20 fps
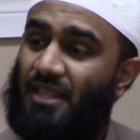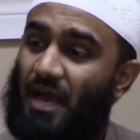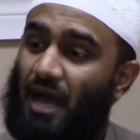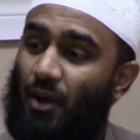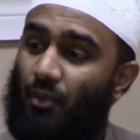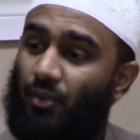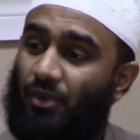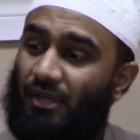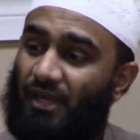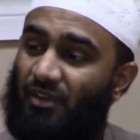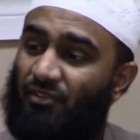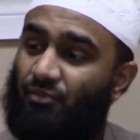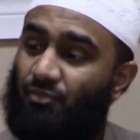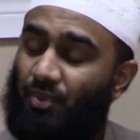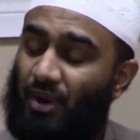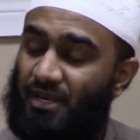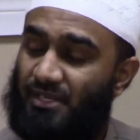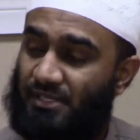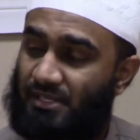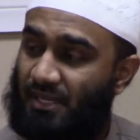that will
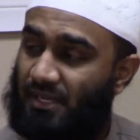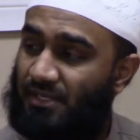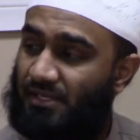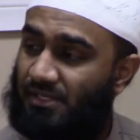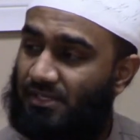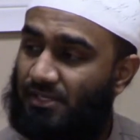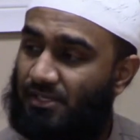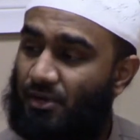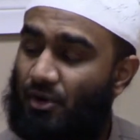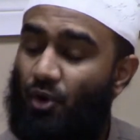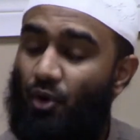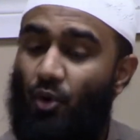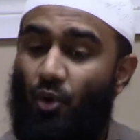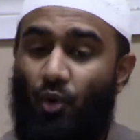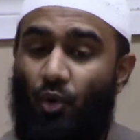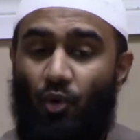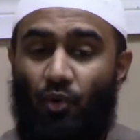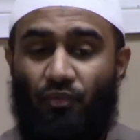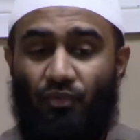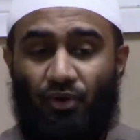give precedence
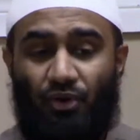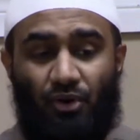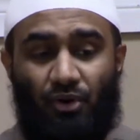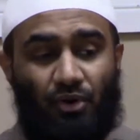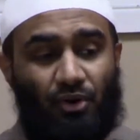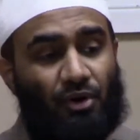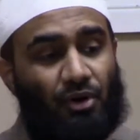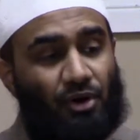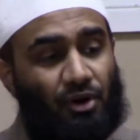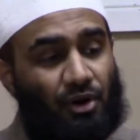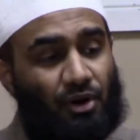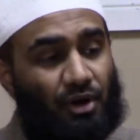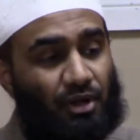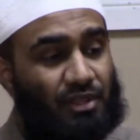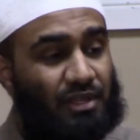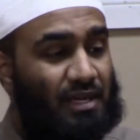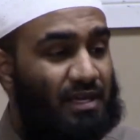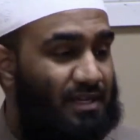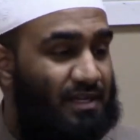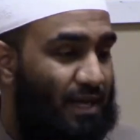over
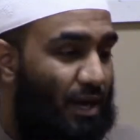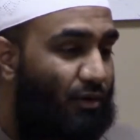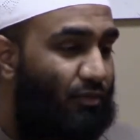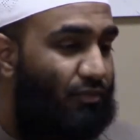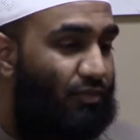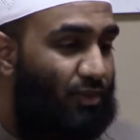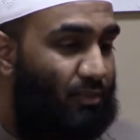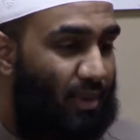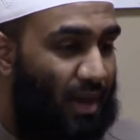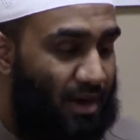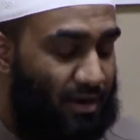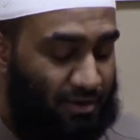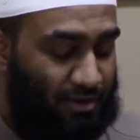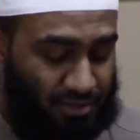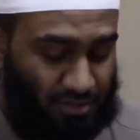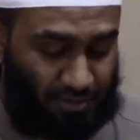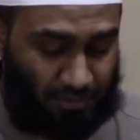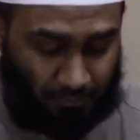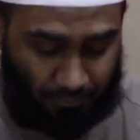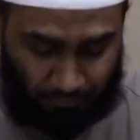the doubtful
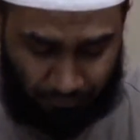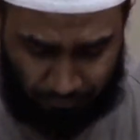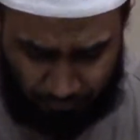matters.